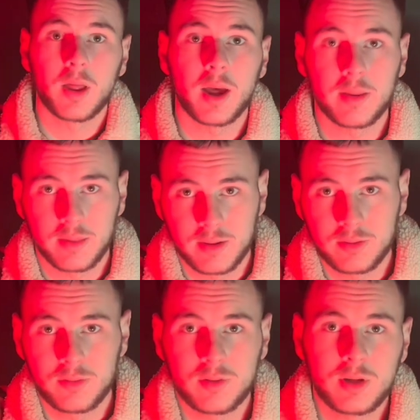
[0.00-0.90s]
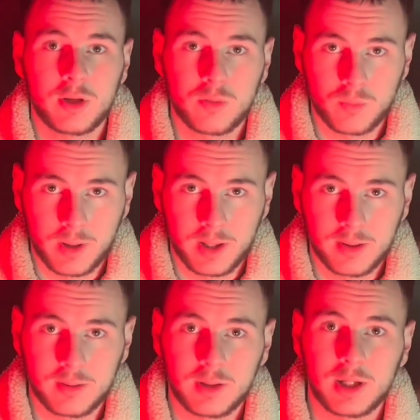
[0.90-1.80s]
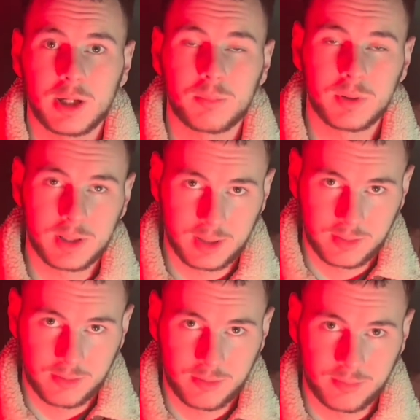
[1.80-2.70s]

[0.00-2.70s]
And this is where it begins.